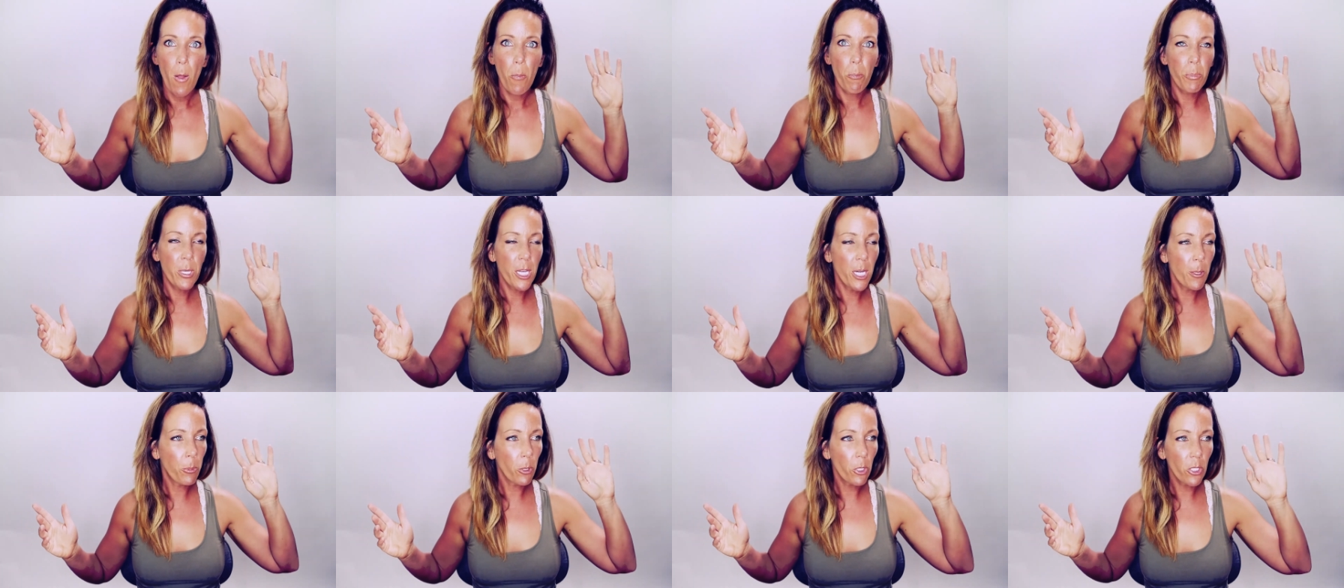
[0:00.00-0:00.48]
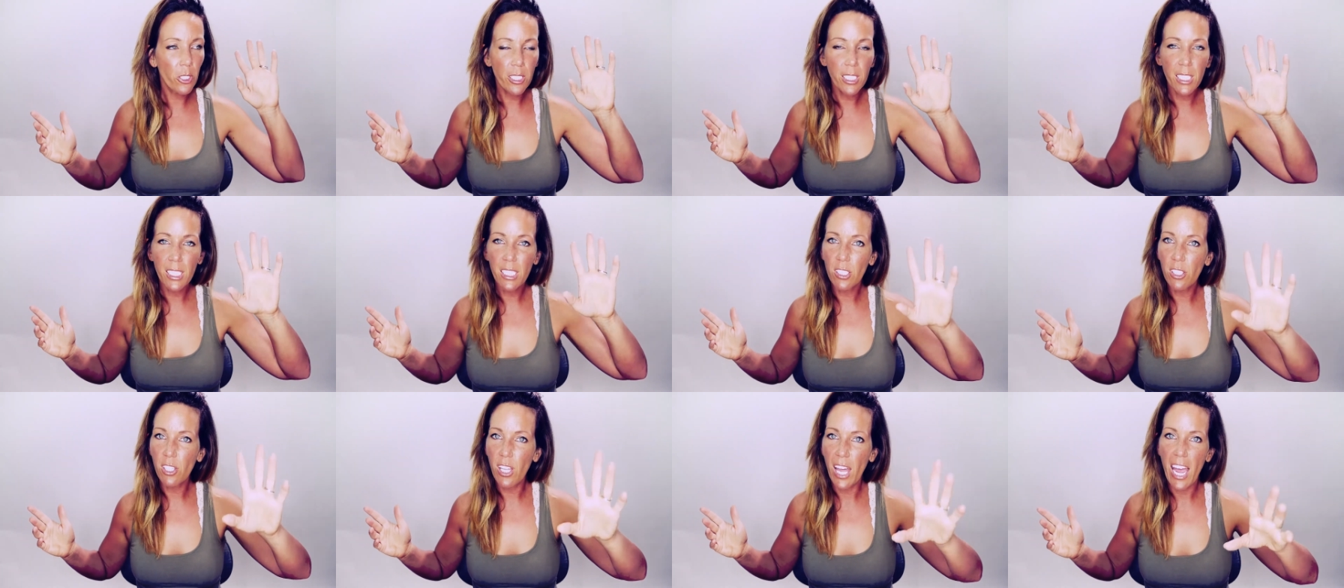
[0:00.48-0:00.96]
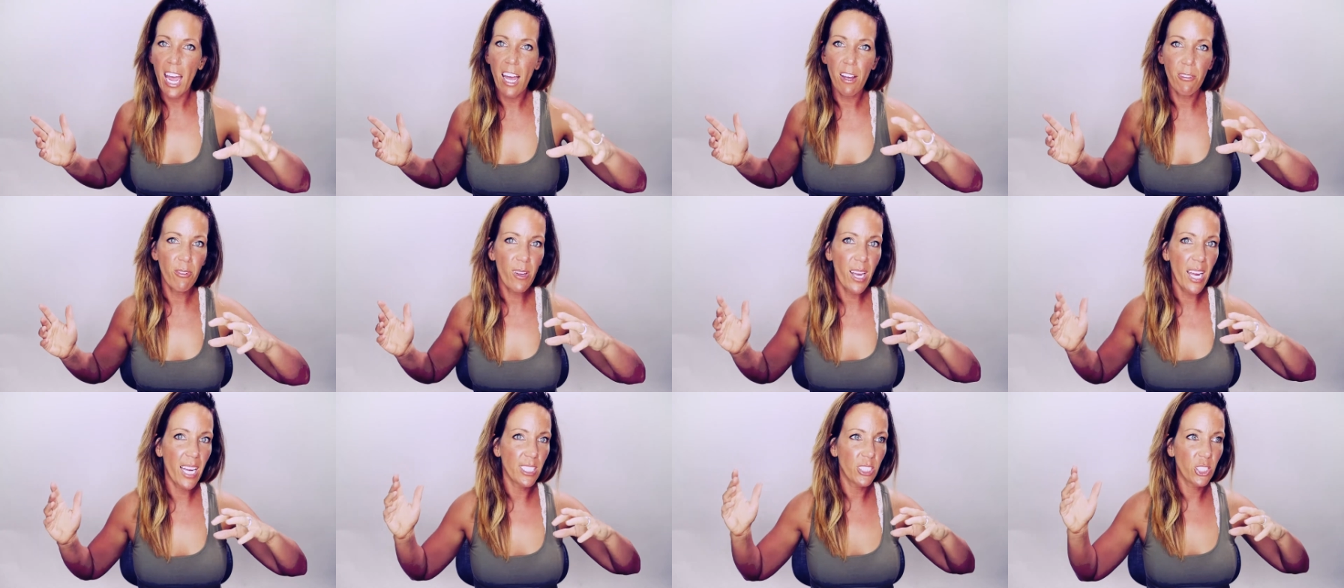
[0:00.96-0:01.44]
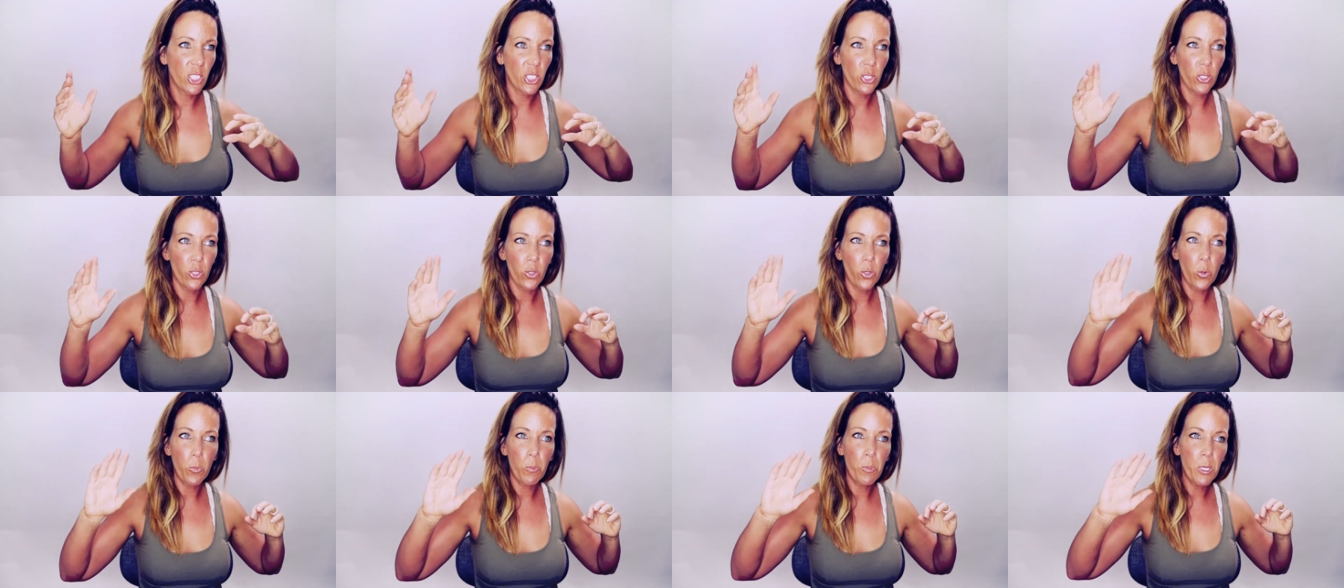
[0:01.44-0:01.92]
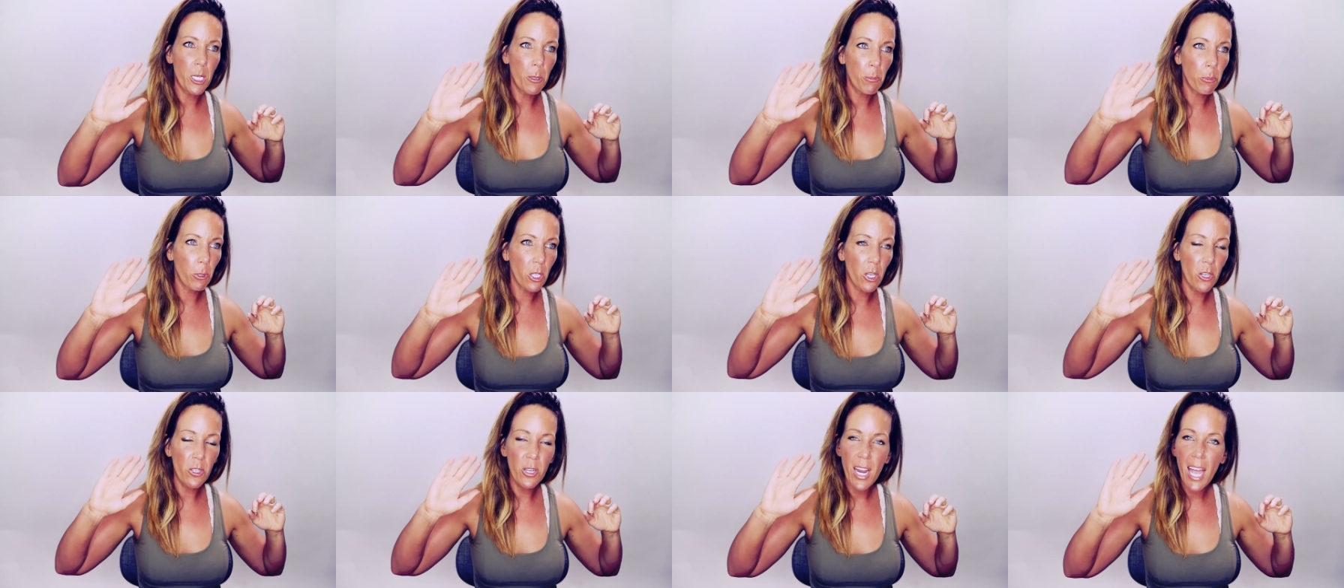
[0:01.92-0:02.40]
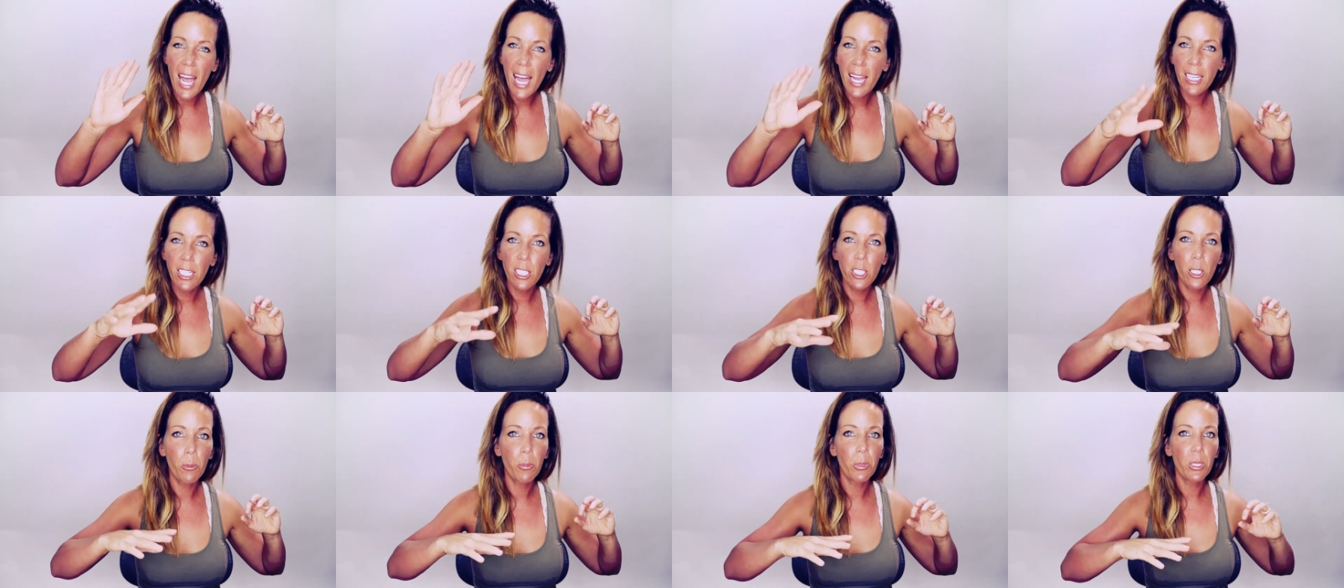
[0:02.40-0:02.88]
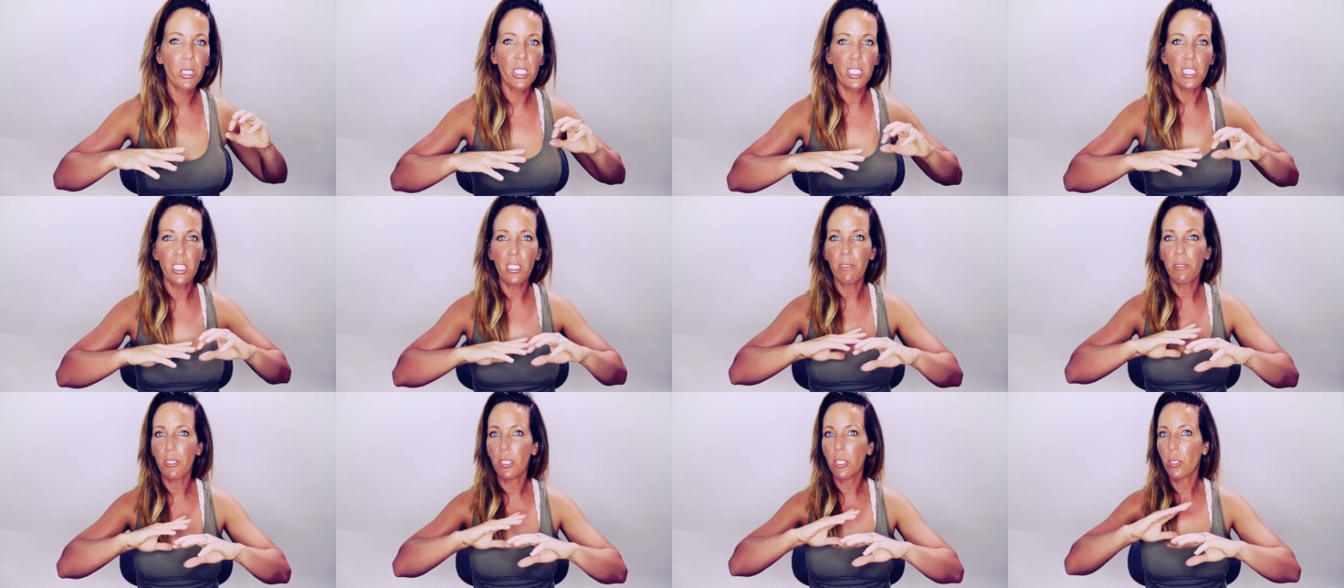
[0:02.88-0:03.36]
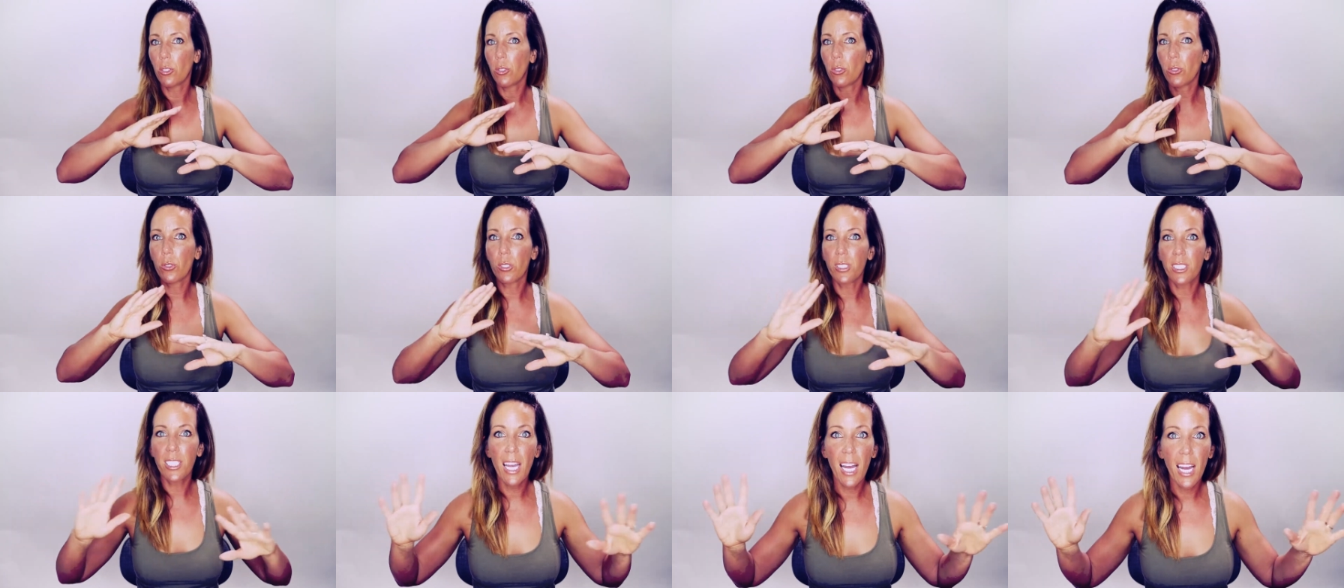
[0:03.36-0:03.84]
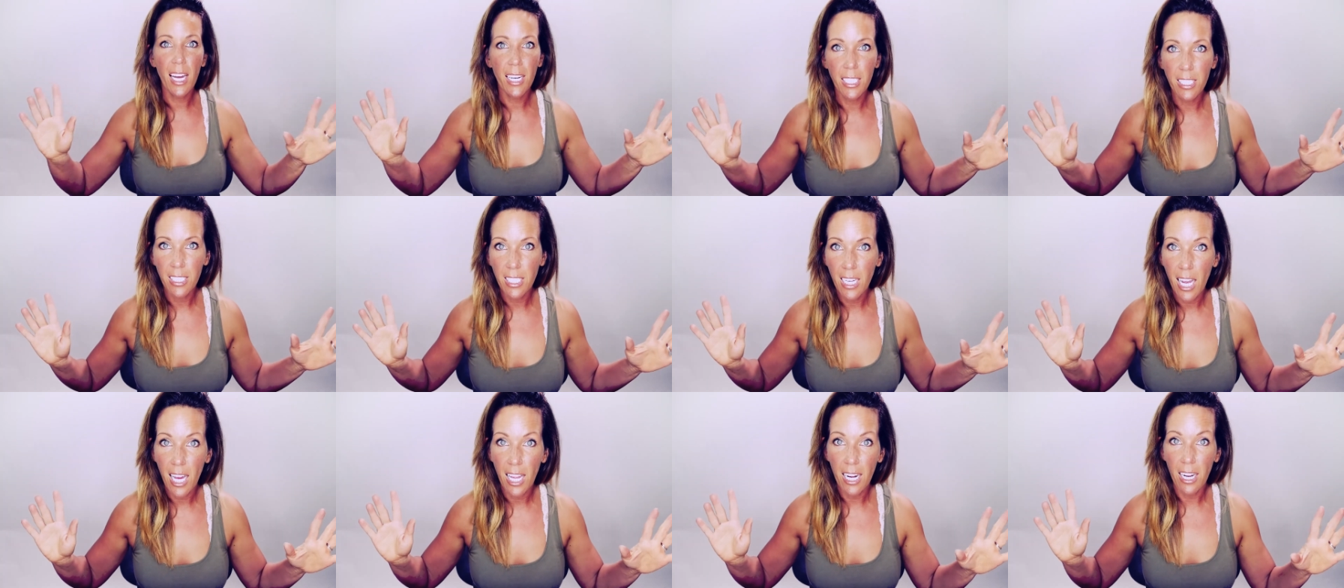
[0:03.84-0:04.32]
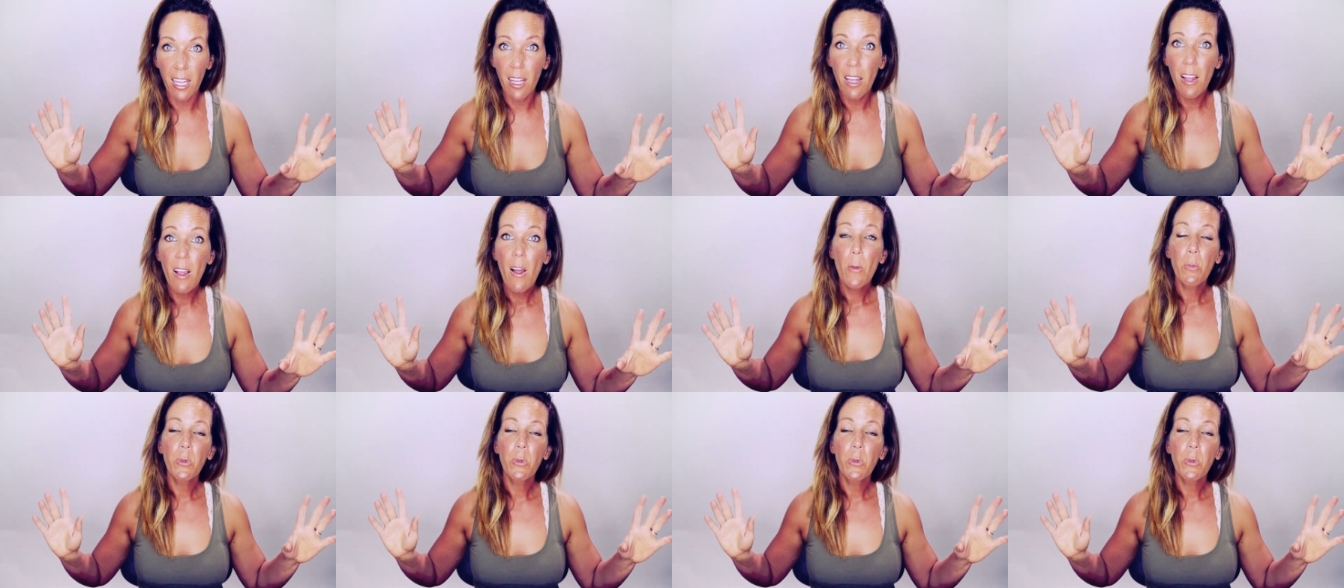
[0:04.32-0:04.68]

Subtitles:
People are going to laugh at you. People are not going to believe you, yada, yada.